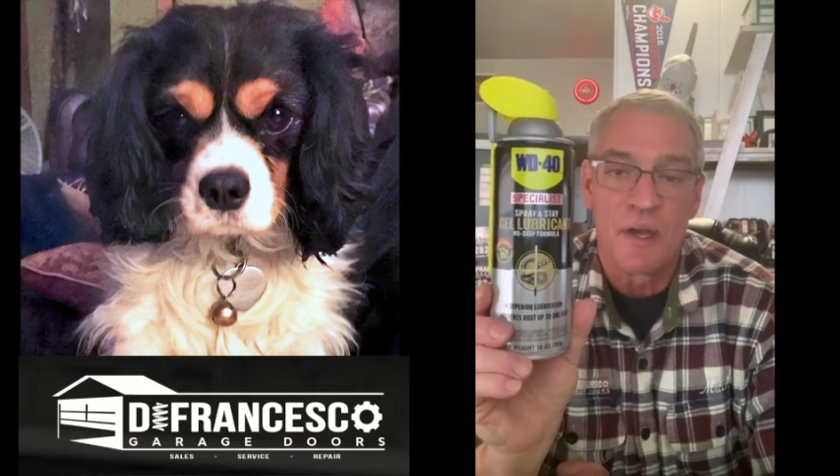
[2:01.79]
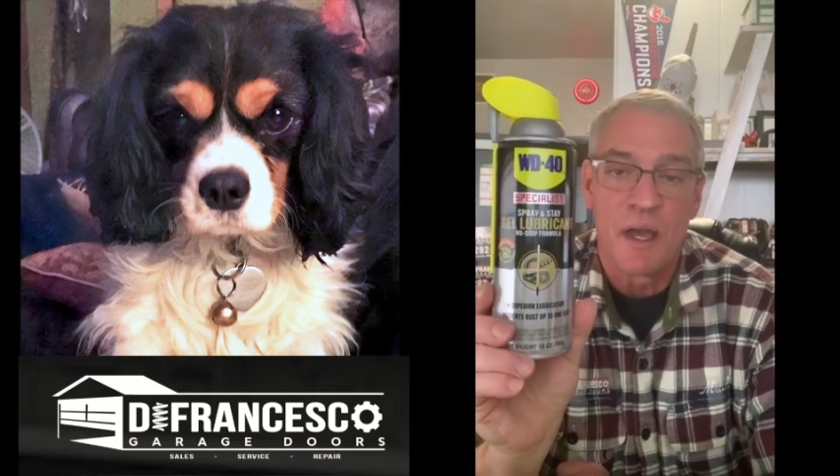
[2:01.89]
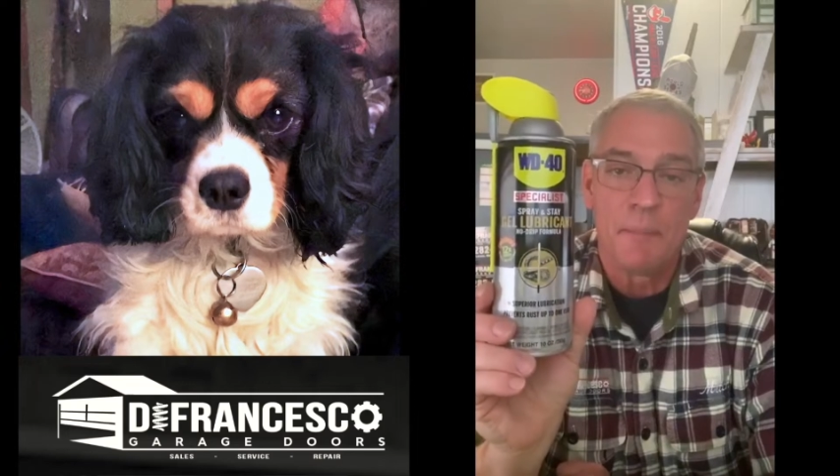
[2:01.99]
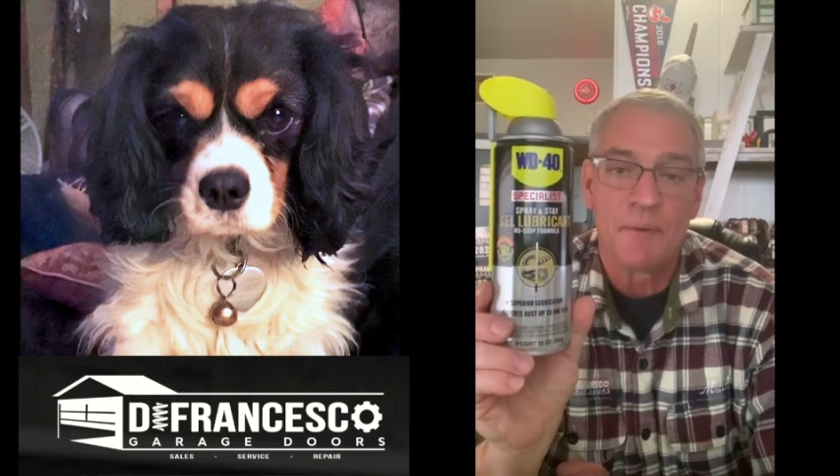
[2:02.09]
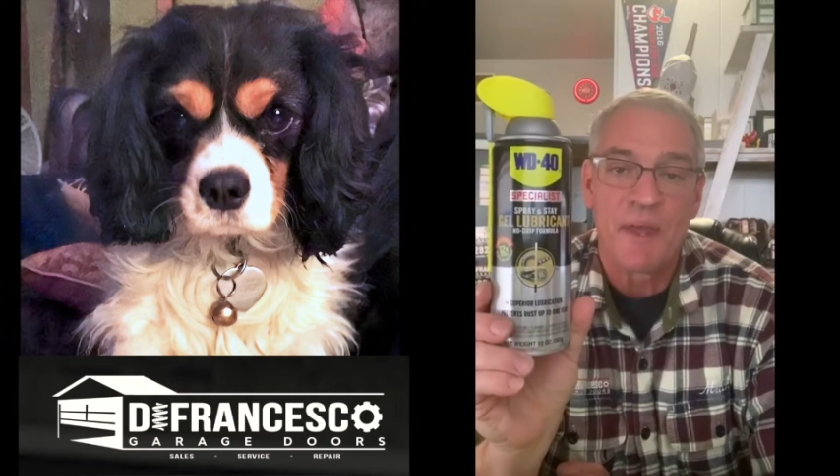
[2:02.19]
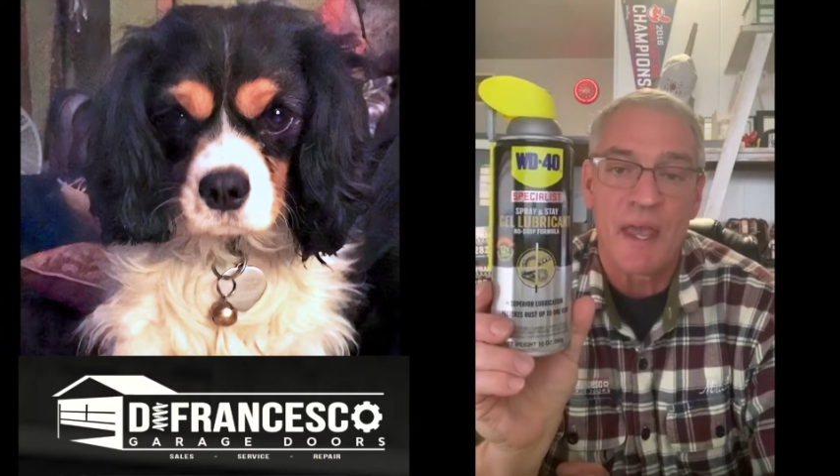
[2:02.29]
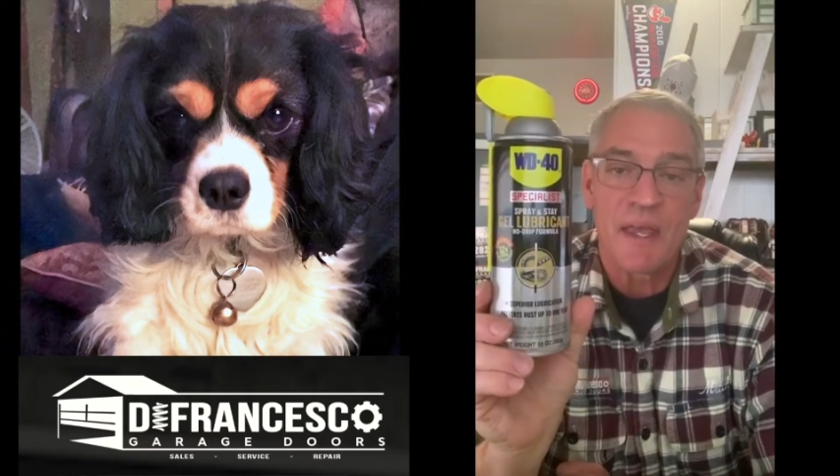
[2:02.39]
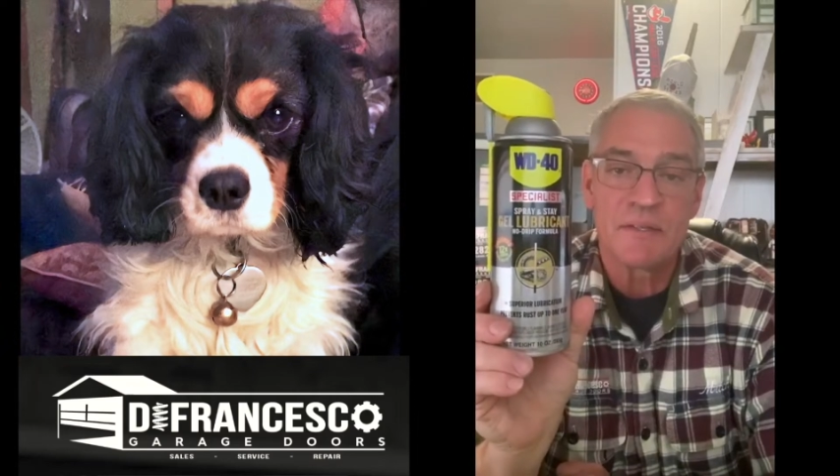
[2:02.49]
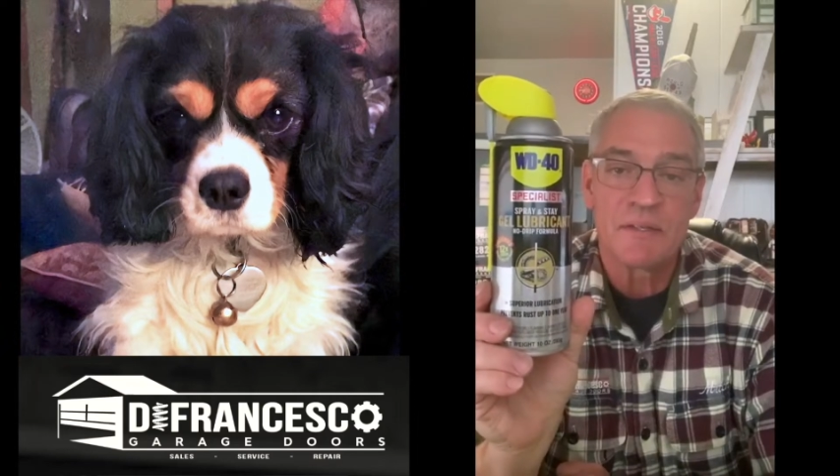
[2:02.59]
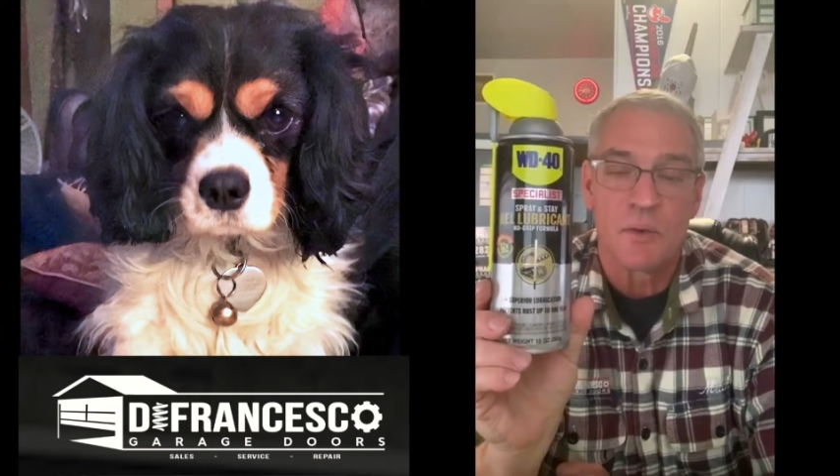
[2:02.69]
a couple
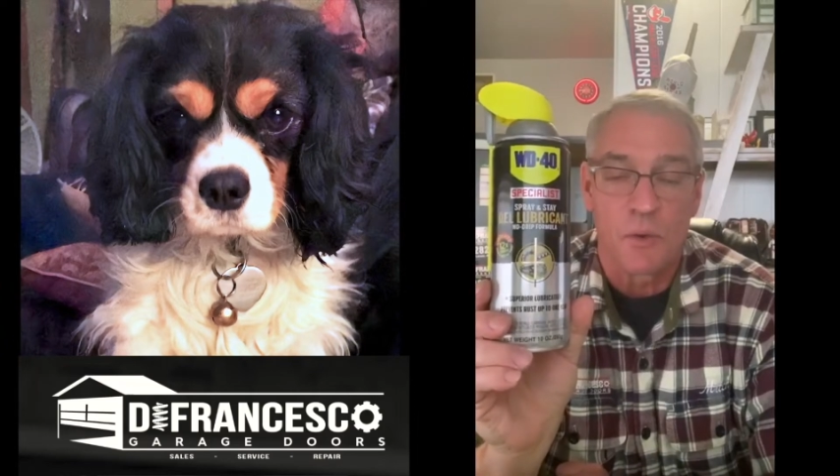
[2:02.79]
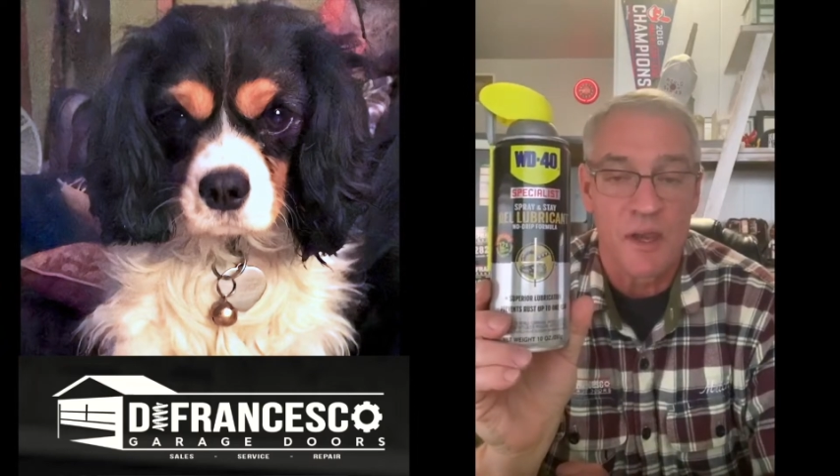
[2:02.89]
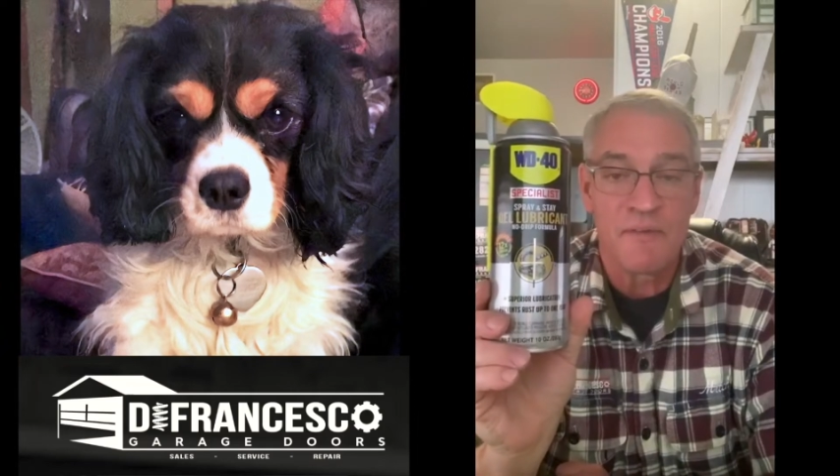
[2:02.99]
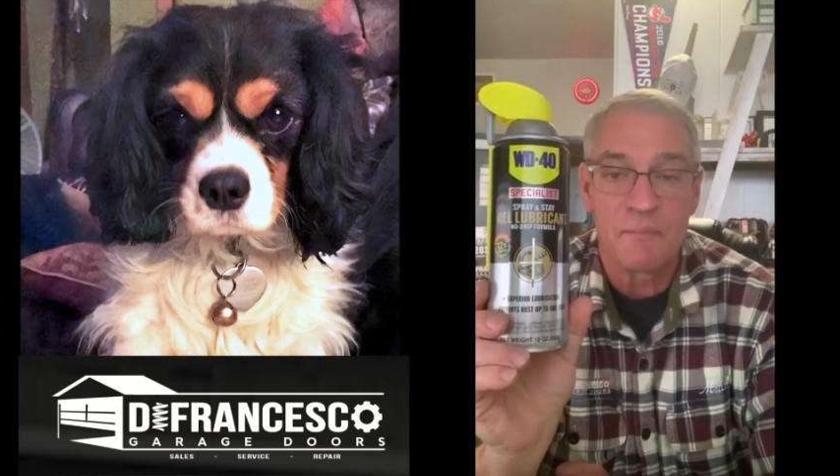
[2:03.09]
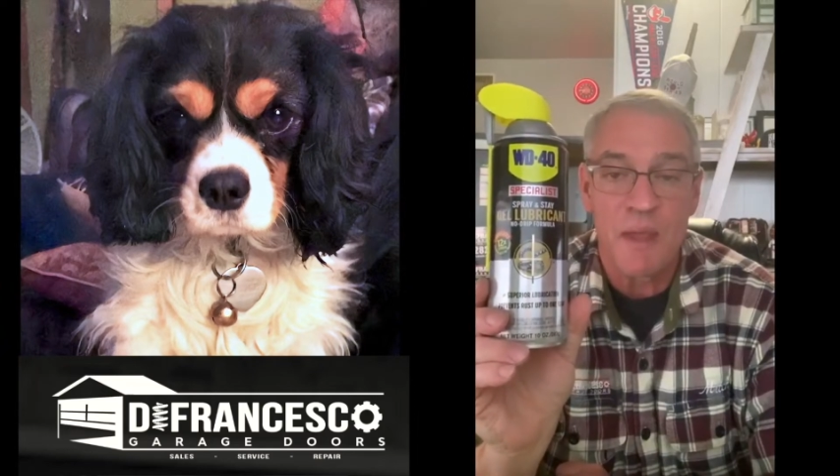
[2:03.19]
days, or even